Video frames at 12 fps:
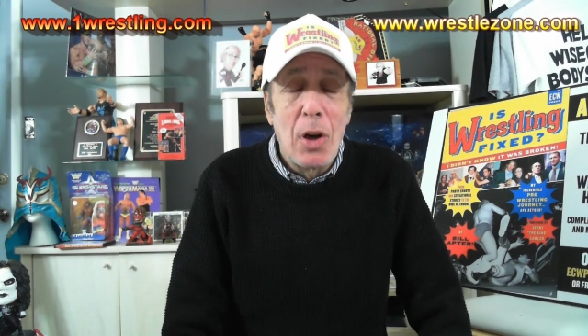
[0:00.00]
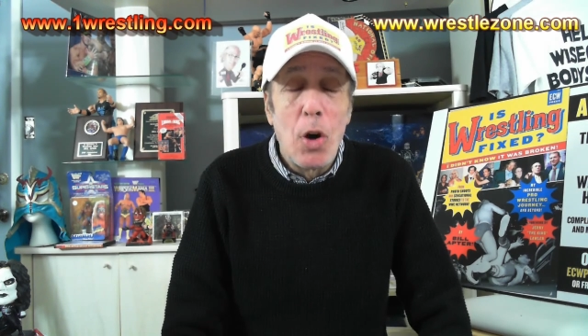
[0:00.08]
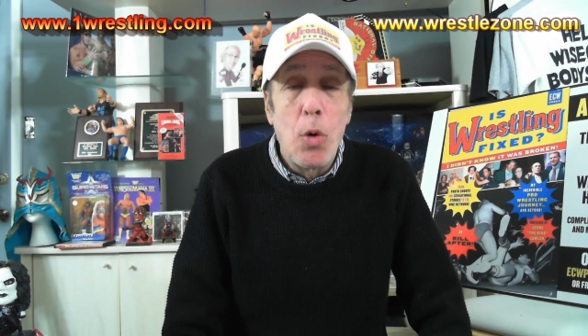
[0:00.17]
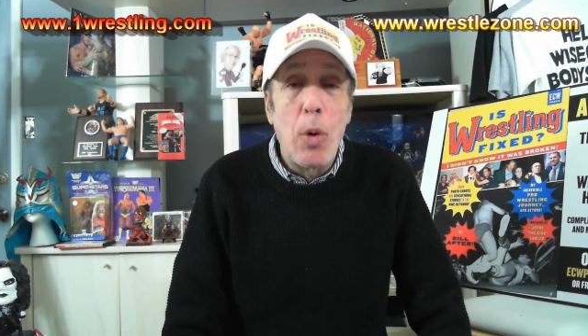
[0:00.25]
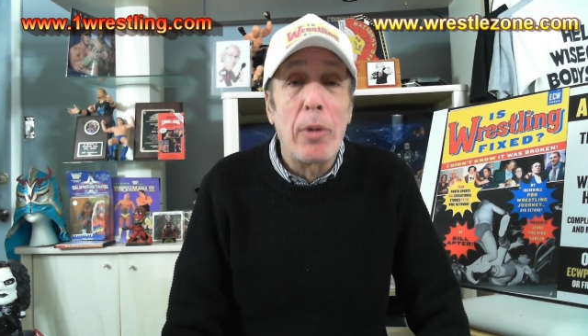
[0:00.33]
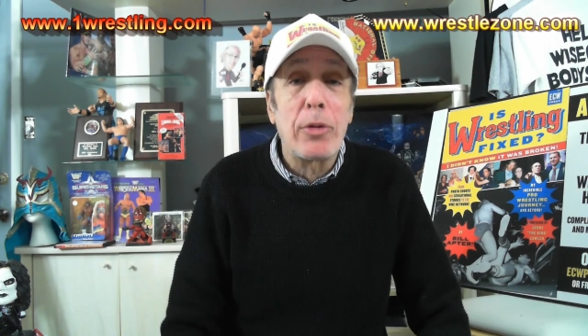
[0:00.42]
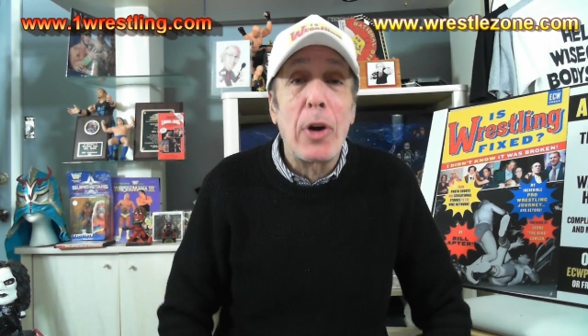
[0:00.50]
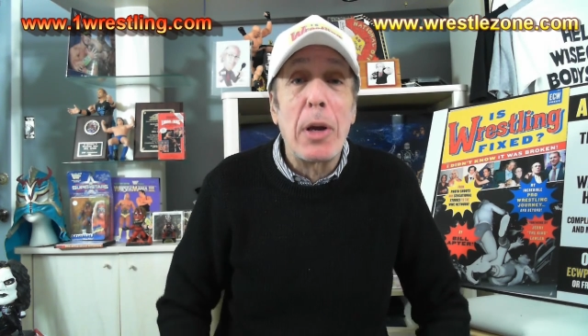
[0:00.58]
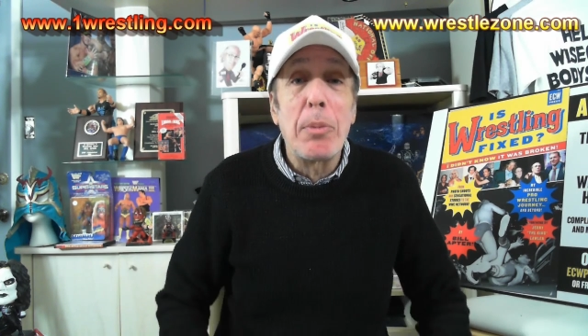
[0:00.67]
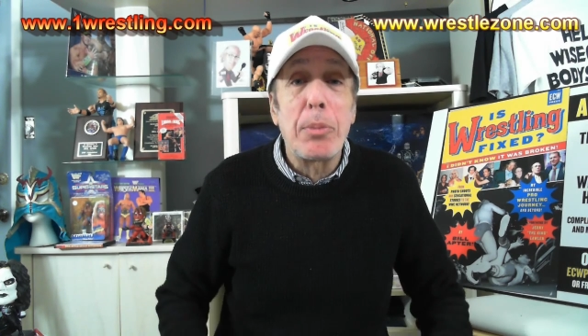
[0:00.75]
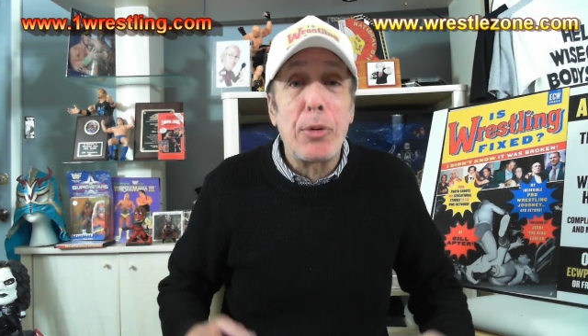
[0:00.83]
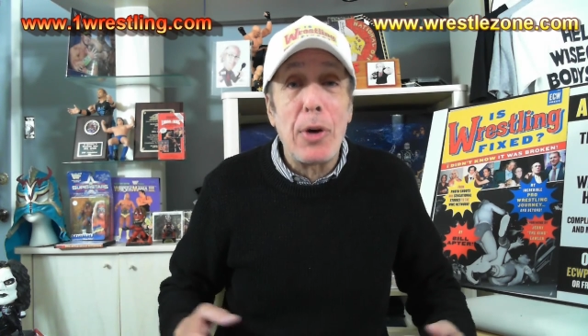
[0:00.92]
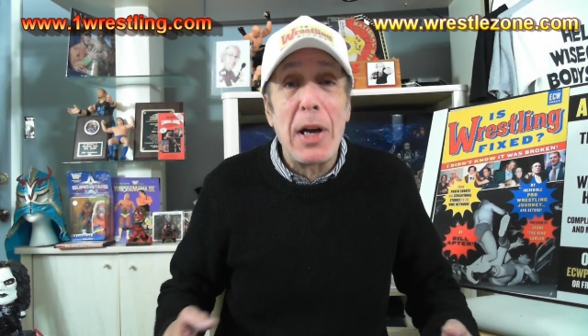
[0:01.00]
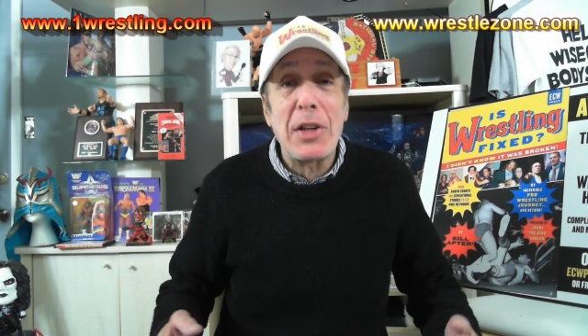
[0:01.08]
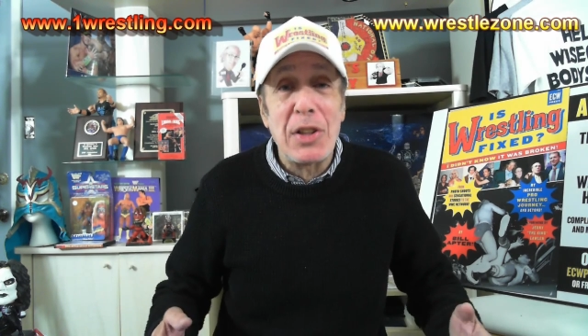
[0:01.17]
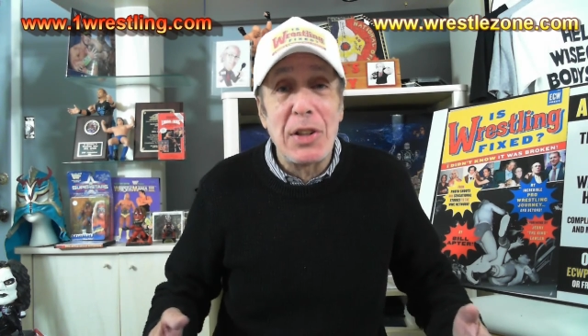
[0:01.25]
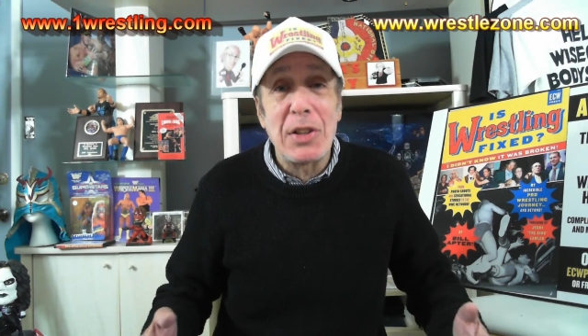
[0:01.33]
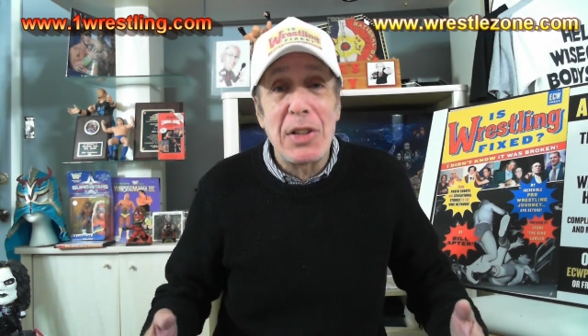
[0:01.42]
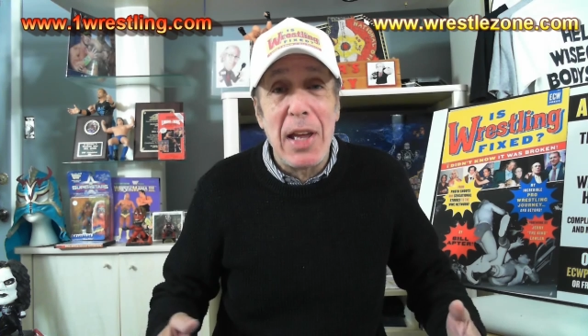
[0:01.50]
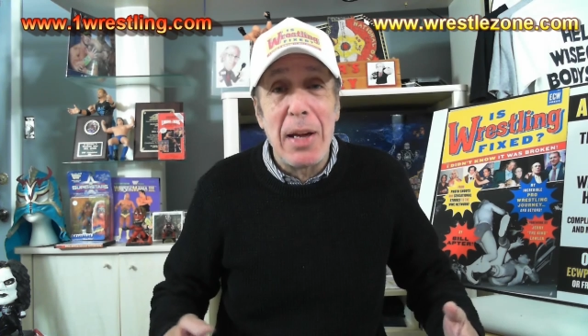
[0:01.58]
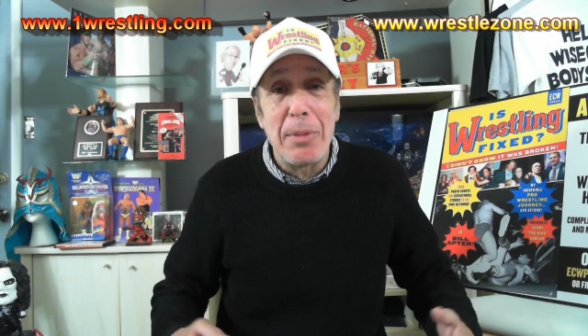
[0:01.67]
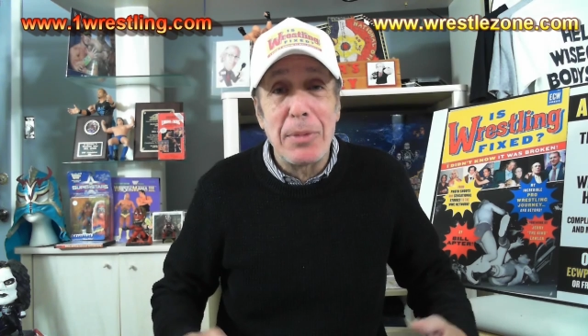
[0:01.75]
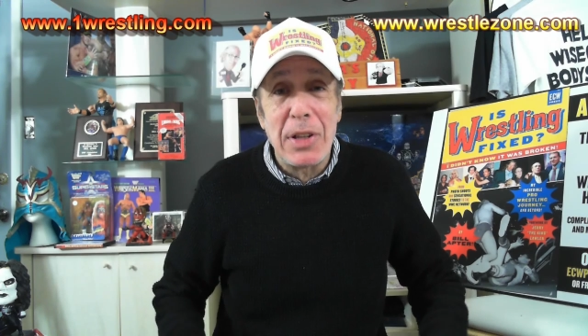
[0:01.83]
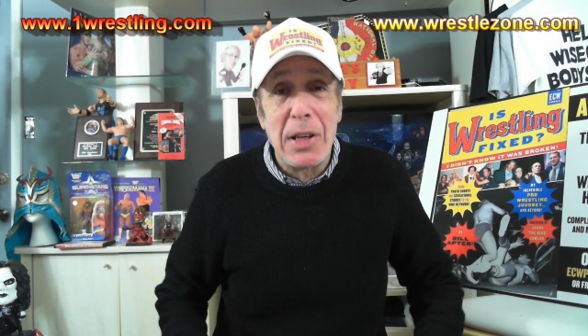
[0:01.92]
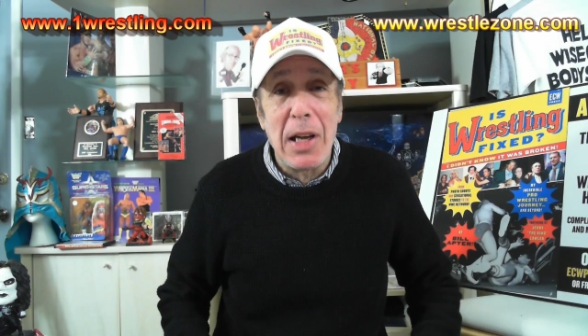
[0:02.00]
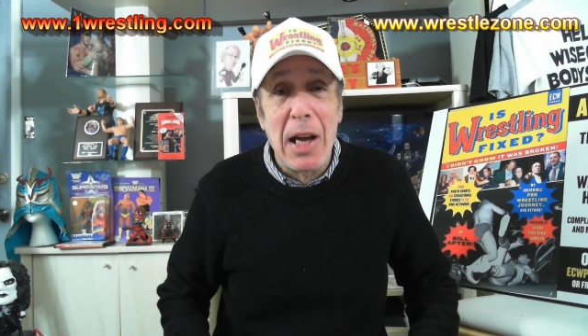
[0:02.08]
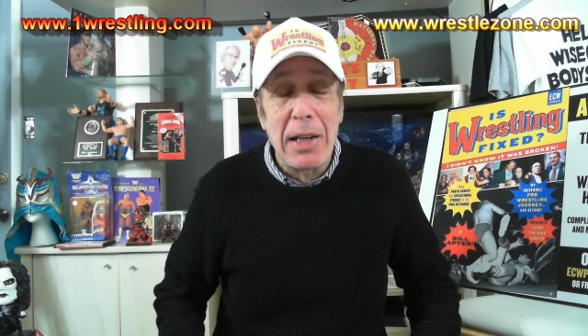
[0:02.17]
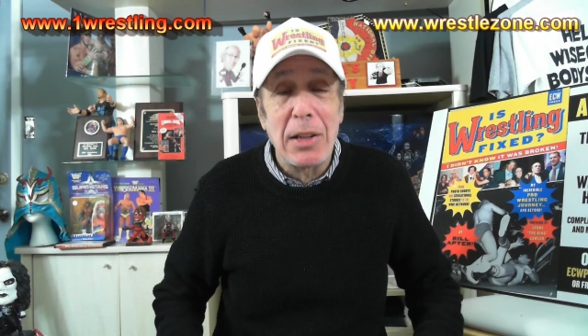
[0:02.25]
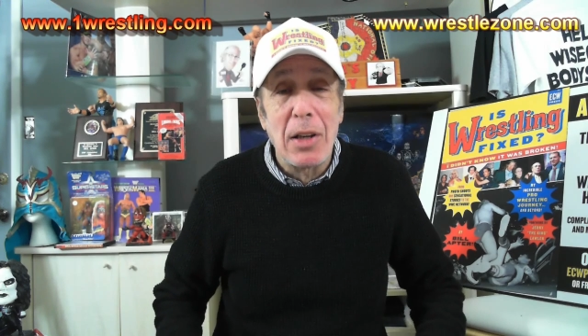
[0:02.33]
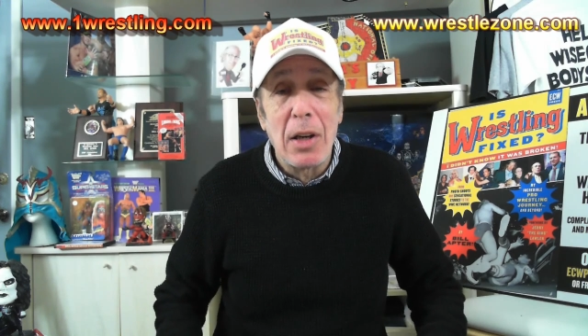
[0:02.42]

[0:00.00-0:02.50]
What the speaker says: whoever impresses them tonight,